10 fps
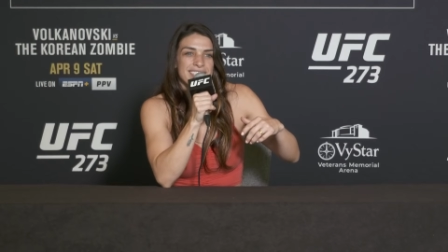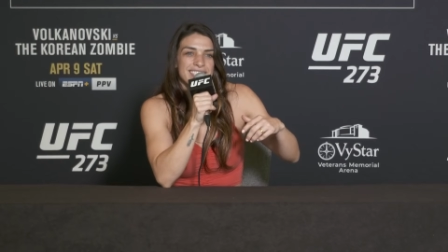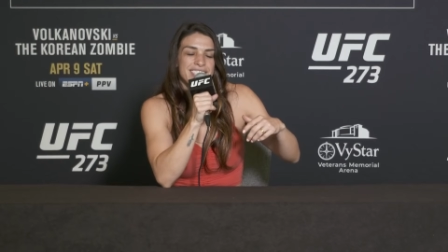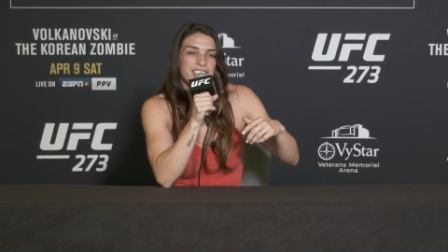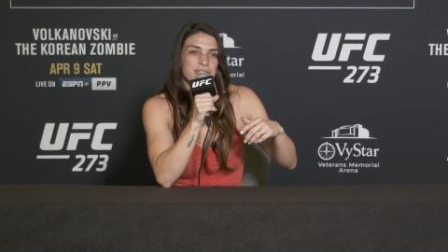
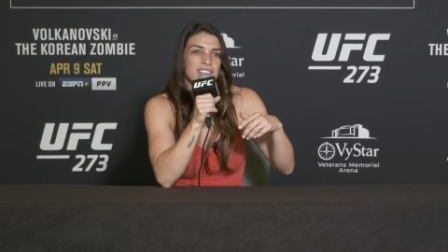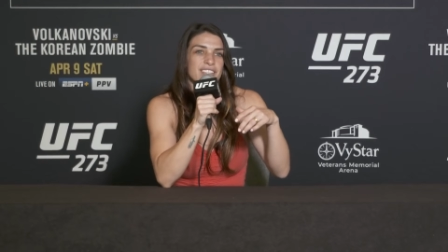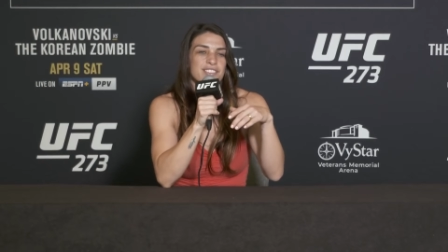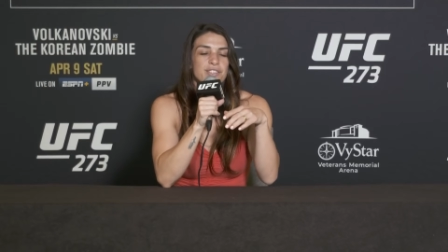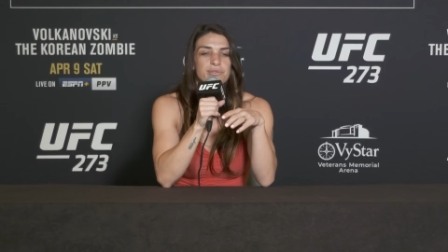you know,
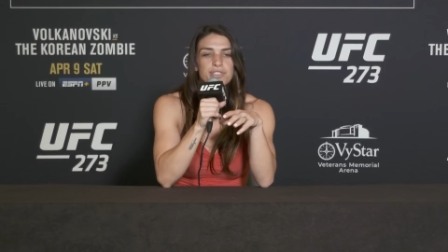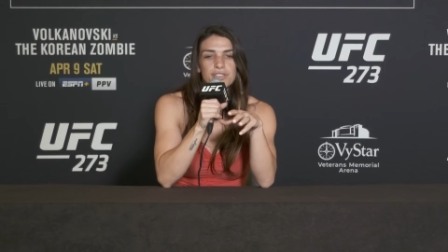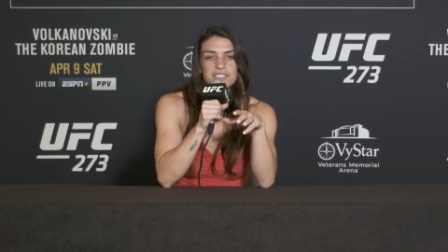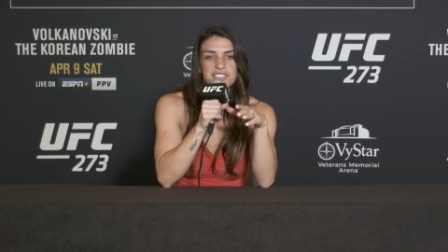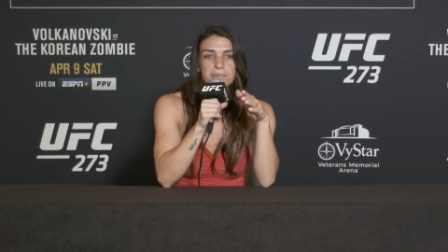not so
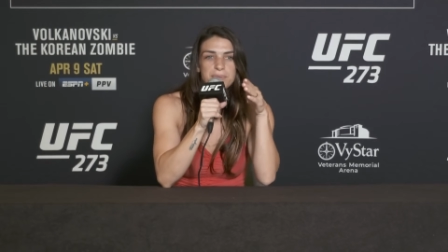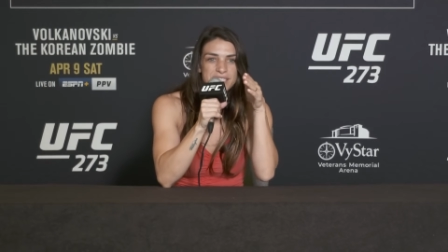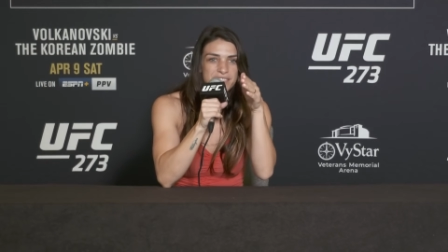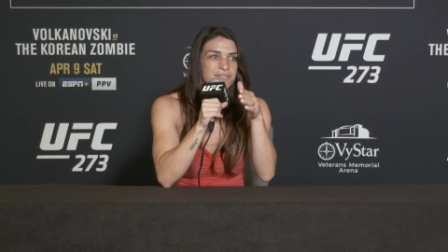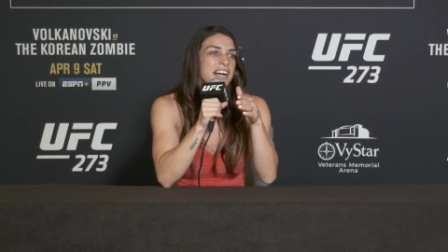nervous to be
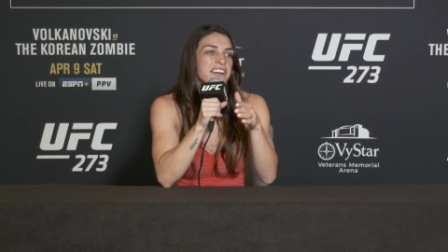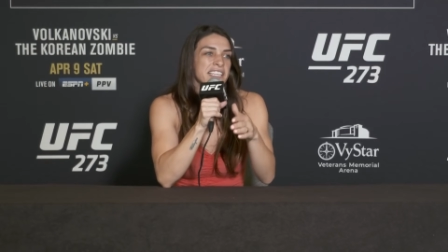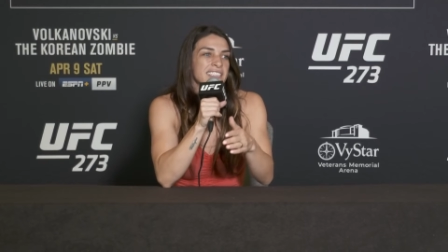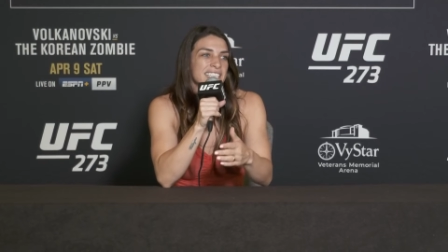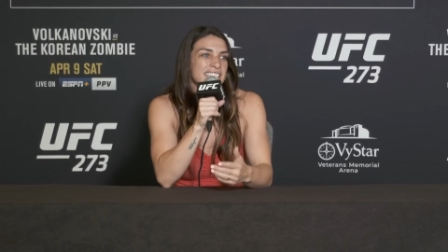in the
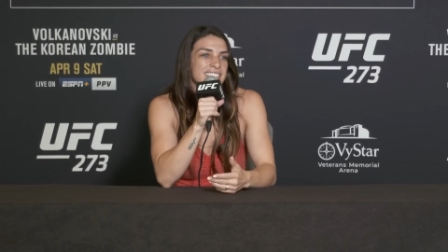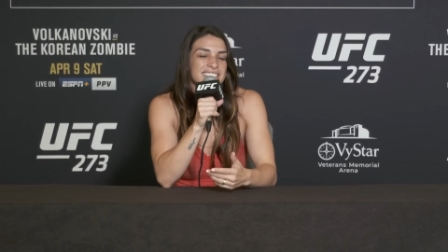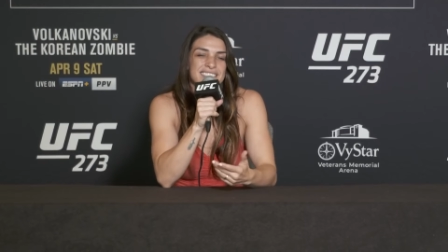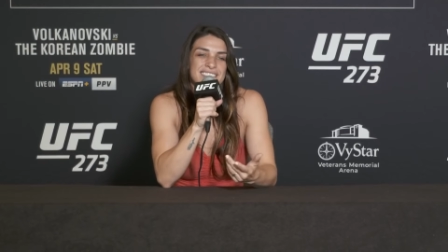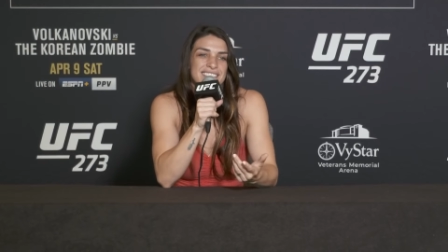firing lane
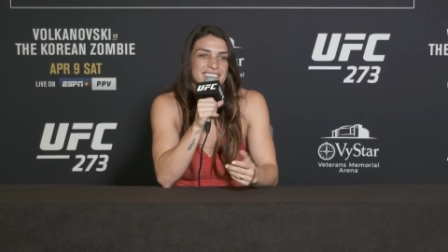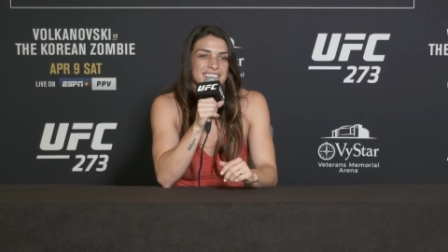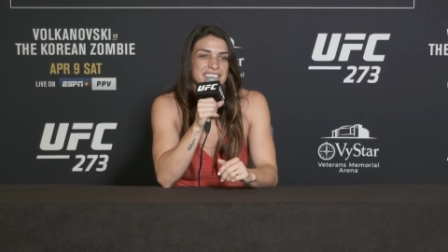because.